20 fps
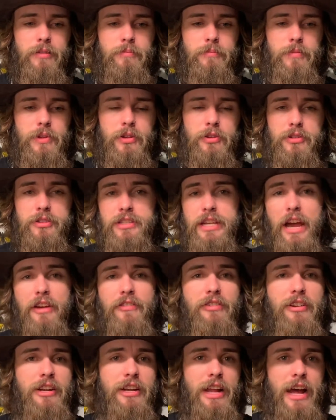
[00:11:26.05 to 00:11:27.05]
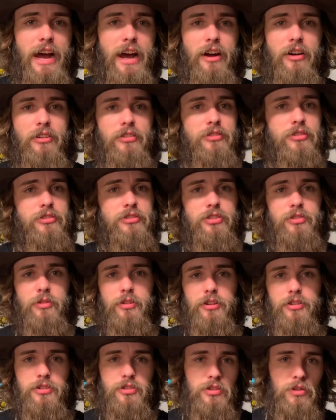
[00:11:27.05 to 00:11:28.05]
you to siphon it out, so on
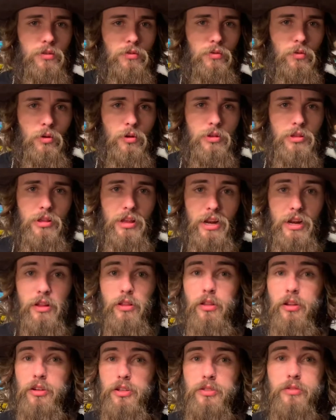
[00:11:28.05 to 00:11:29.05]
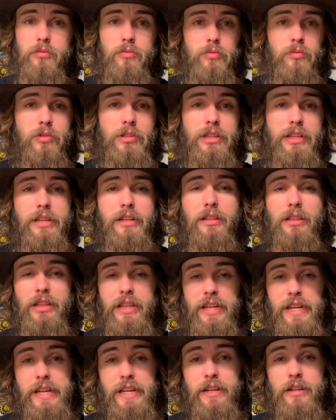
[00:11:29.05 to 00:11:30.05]
and so forth, and it looks really
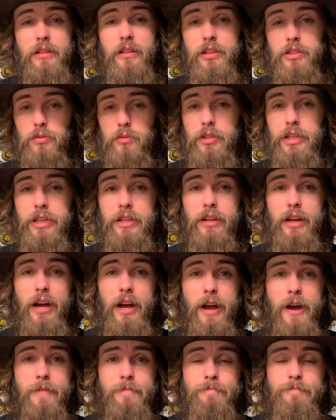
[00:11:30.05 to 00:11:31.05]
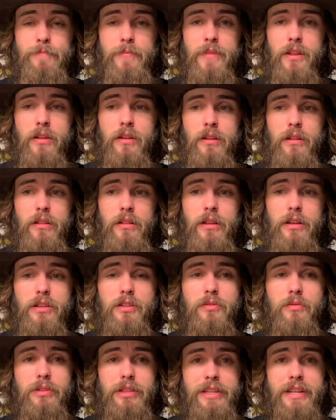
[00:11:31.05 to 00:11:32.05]
clean. It looks
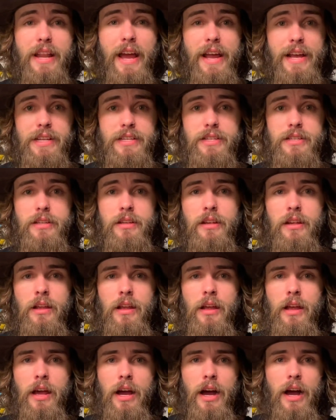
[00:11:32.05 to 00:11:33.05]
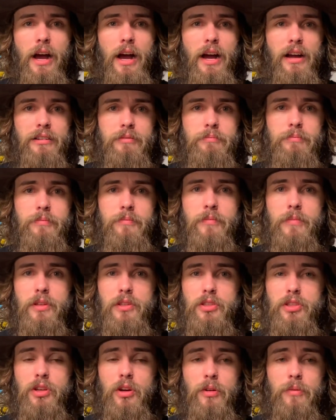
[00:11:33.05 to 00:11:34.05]
really nice.
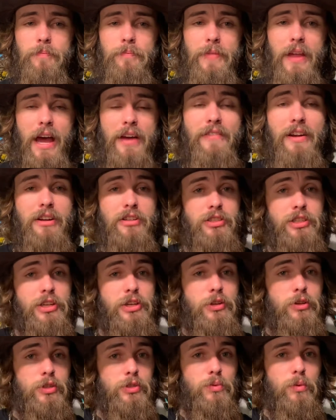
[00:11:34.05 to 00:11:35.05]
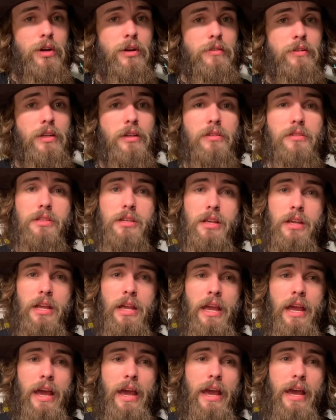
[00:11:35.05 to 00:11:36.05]
So I've actually used one of those
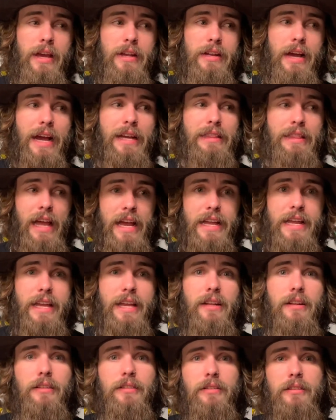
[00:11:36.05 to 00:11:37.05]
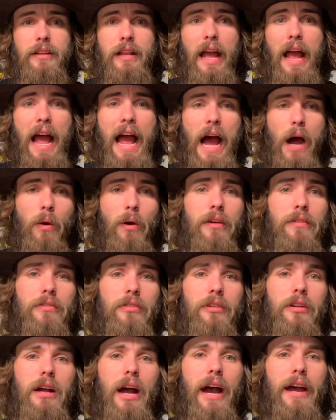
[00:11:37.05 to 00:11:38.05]
and I like it.
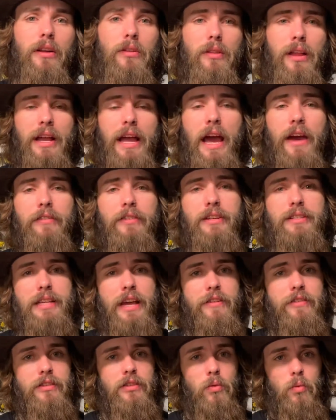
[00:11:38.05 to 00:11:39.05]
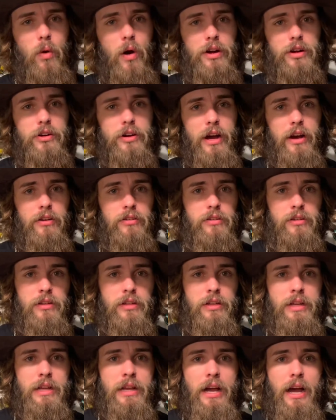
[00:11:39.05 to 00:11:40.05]
However, I don't like having to siphon the water out
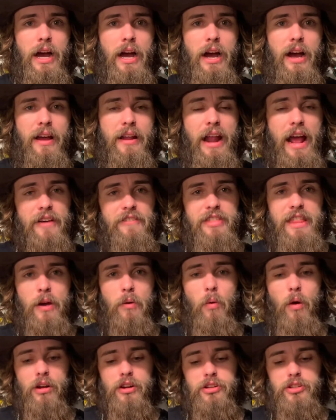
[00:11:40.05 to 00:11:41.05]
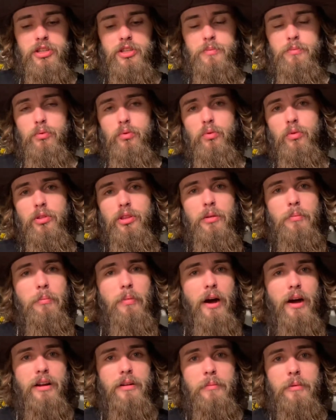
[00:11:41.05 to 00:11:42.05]
and having that water just pool in the
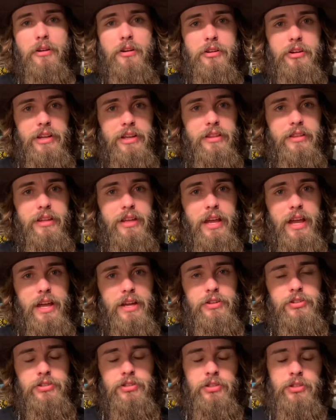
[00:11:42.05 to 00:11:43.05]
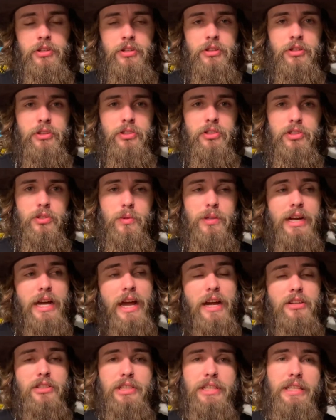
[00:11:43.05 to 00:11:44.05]
bottom underneath the cage. So what I
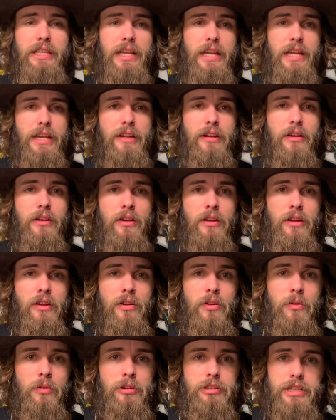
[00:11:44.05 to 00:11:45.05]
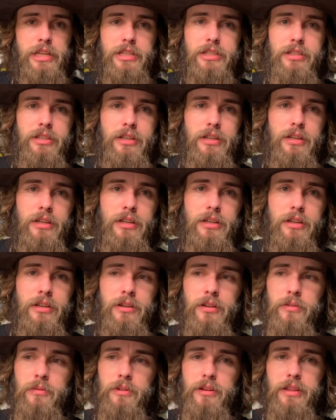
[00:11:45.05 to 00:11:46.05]
actually did was I took
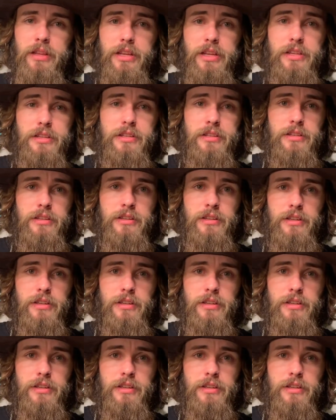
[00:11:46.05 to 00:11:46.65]
one of these